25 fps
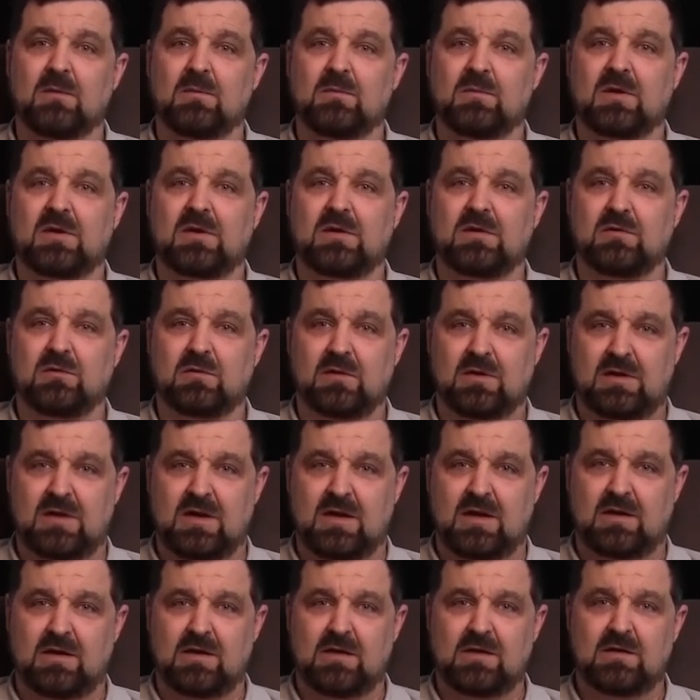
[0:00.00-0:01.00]
But
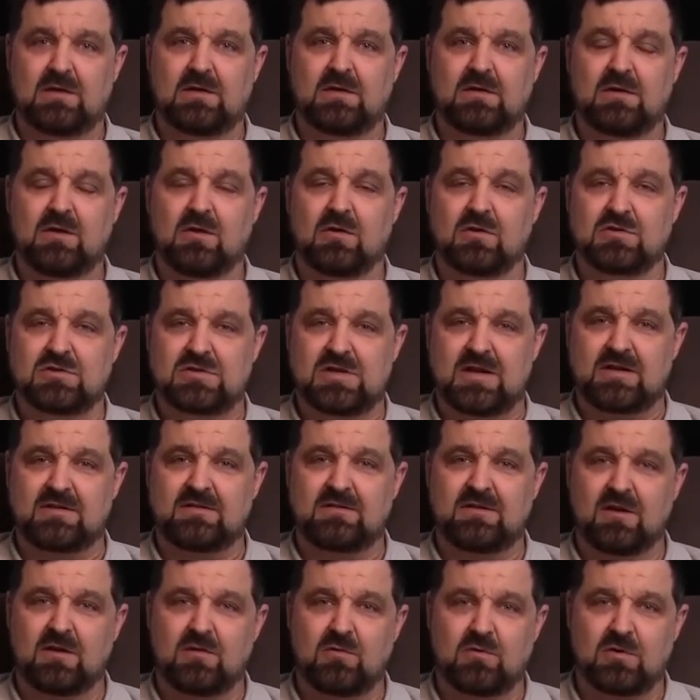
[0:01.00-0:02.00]
again, go to
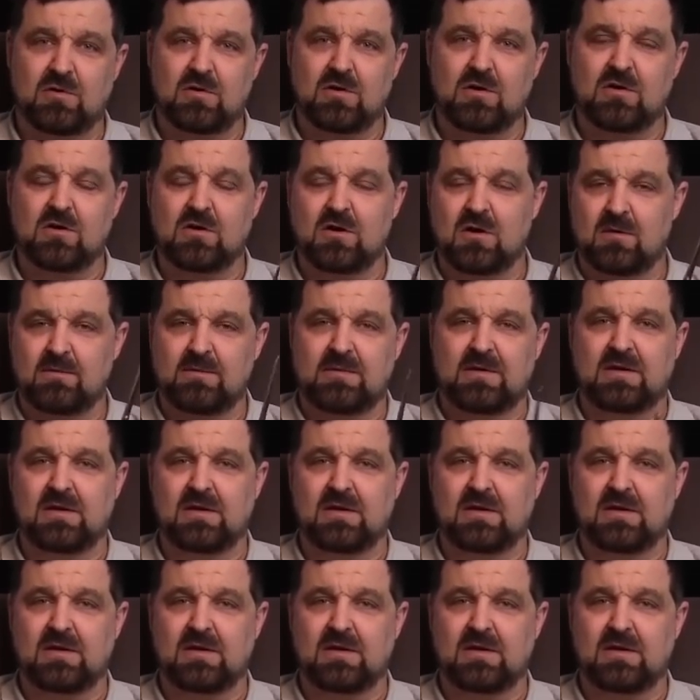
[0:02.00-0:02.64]
jackstechcorner.com